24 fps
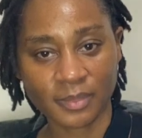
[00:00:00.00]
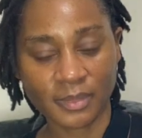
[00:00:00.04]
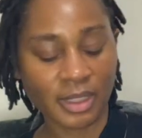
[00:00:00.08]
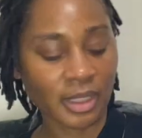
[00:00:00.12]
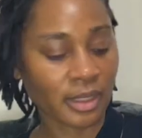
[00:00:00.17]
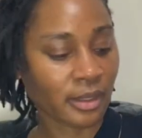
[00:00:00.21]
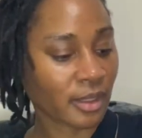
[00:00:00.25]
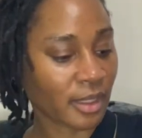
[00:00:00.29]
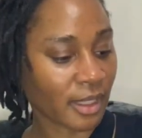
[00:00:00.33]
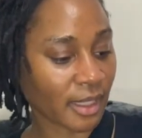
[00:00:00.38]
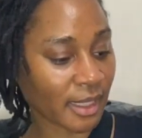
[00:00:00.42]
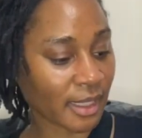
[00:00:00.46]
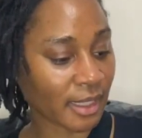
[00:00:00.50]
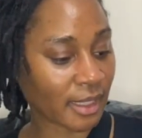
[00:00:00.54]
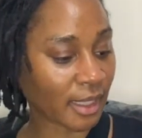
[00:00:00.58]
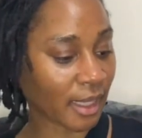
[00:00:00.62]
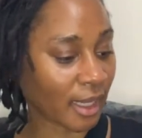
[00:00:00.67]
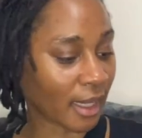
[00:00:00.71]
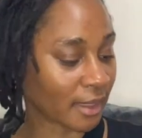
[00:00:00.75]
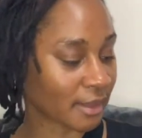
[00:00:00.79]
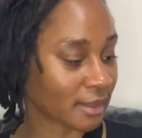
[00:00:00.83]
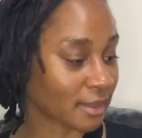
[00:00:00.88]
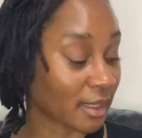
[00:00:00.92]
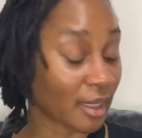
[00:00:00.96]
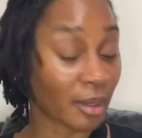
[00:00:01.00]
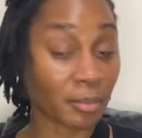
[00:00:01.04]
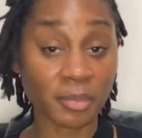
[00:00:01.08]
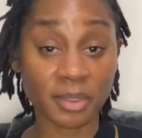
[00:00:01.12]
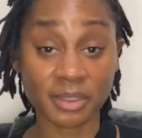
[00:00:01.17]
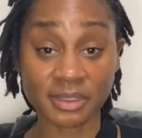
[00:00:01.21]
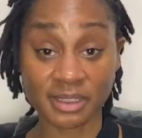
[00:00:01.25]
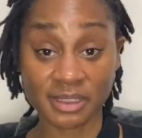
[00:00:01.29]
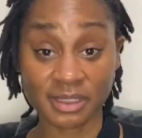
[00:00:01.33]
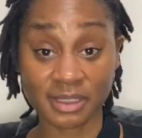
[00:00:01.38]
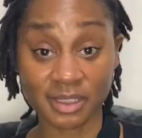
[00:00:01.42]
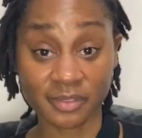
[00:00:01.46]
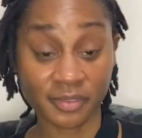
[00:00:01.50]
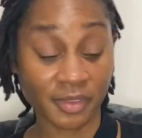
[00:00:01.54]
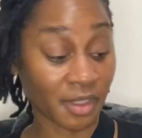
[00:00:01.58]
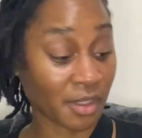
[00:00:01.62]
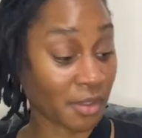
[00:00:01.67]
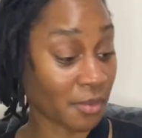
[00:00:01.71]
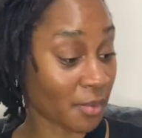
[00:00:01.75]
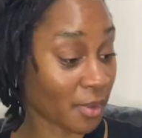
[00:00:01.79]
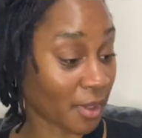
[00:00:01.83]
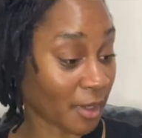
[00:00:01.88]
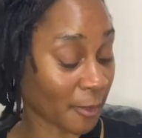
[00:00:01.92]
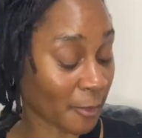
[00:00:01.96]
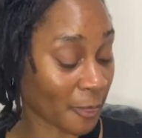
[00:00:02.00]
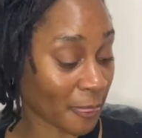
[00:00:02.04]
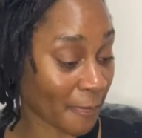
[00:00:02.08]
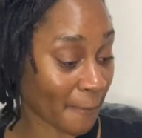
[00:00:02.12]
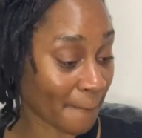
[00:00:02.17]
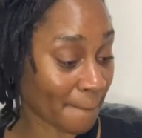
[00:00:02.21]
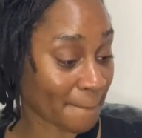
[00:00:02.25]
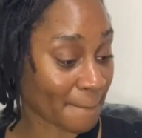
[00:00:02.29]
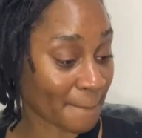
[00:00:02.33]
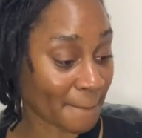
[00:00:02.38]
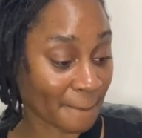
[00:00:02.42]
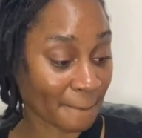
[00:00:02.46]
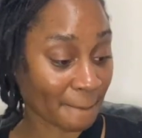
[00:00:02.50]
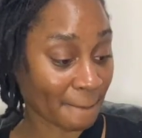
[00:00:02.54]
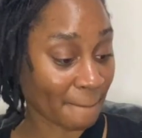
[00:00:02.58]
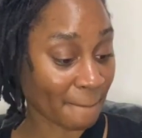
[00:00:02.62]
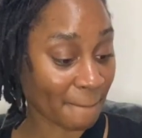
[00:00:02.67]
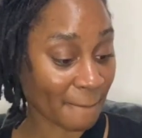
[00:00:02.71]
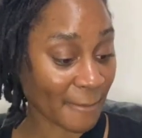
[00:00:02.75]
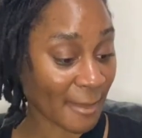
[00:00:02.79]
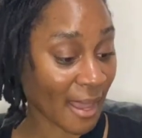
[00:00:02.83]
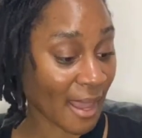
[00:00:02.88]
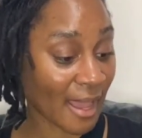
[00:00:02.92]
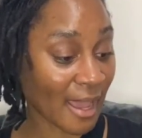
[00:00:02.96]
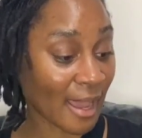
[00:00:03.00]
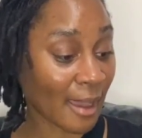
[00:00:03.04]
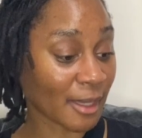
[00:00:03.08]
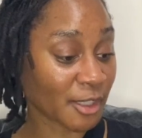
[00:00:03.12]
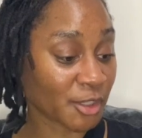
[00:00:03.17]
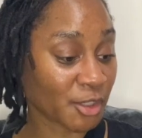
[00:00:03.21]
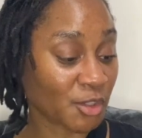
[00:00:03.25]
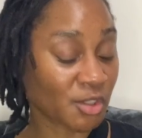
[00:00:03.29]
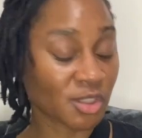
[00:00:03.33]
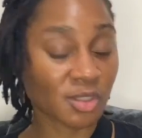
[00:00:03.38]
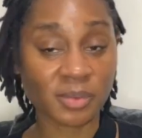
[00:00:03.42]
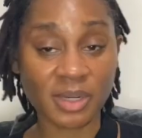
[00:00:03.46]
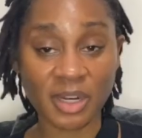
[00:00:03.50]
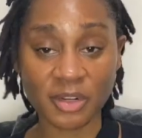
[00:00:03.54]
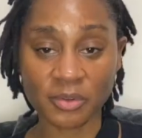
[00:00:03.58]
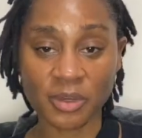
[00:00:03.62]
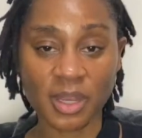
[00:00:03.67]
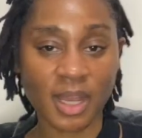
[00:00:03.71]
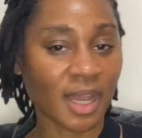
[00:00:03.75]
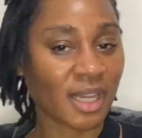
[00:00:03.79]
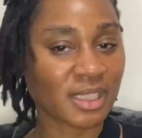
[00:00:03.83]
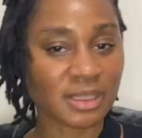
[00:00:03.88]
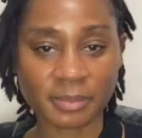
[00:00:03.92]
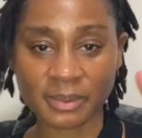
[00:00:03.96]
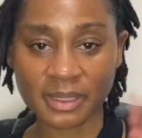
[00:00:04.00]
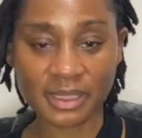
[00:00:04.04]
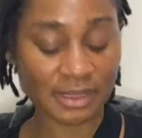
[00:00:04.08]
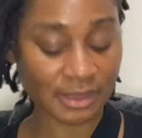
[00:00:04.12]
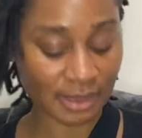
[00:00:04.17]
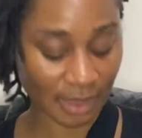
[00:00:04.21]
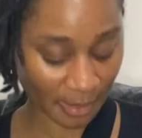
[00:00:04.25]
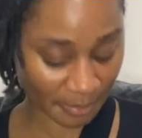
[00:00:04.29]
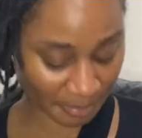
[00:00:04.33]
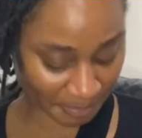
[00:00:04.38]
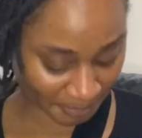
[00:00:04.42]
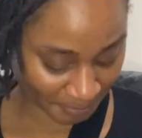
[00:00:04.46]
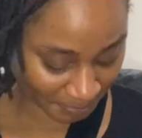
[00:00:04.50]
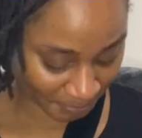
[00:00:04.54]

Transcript: Girl, I got locks and I bought the stuff anyway. I'll use them when I do cosplay or something.